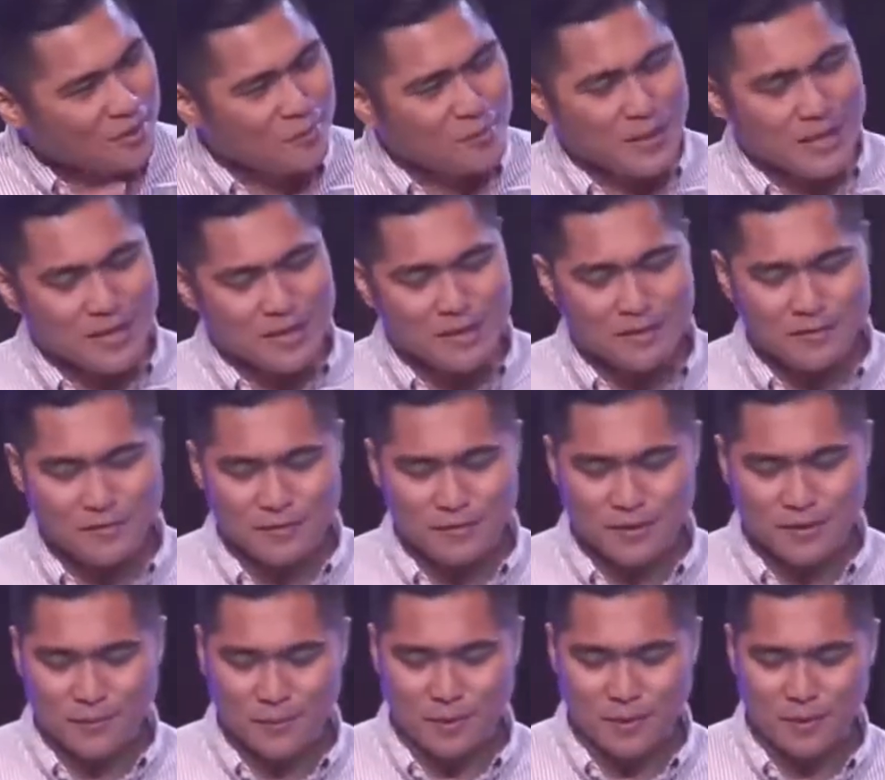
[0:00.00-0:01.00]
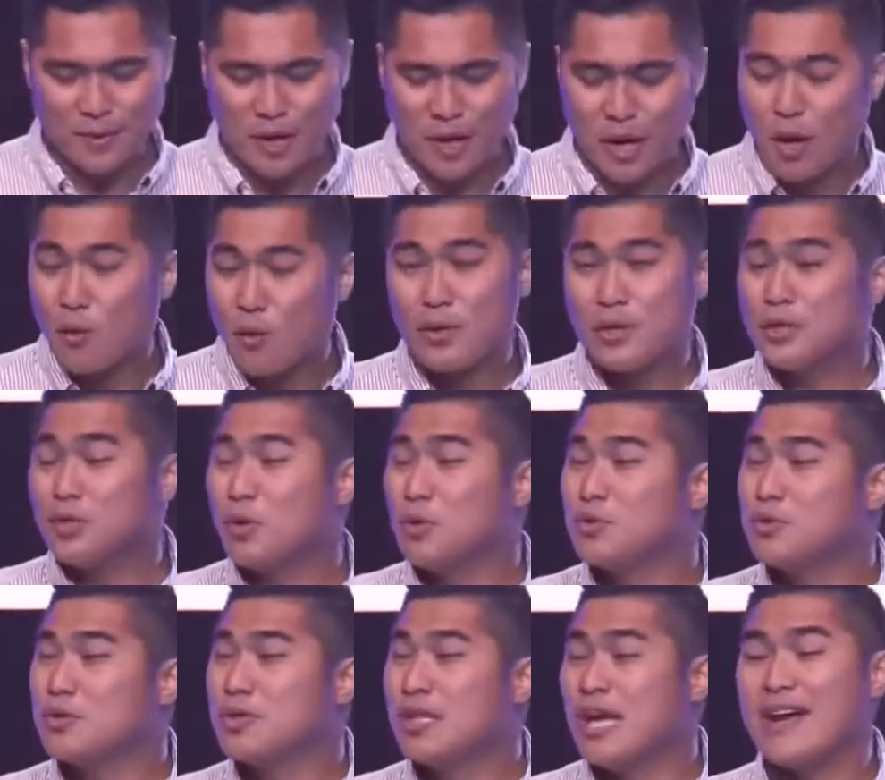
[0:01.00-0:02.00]
to be comfortable. We
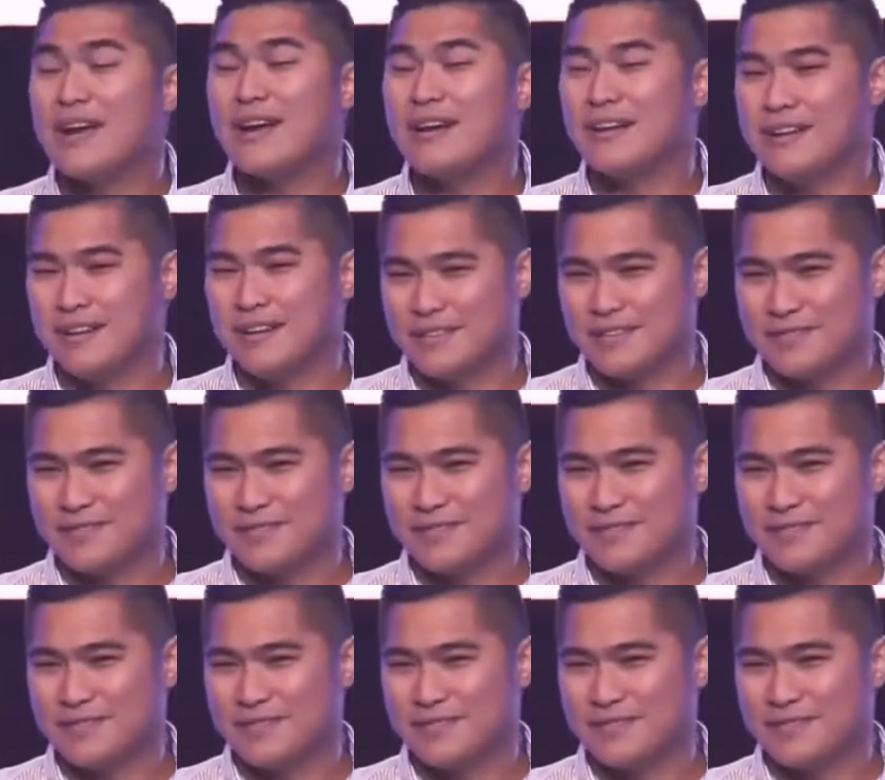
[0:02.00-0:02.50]
don't dare.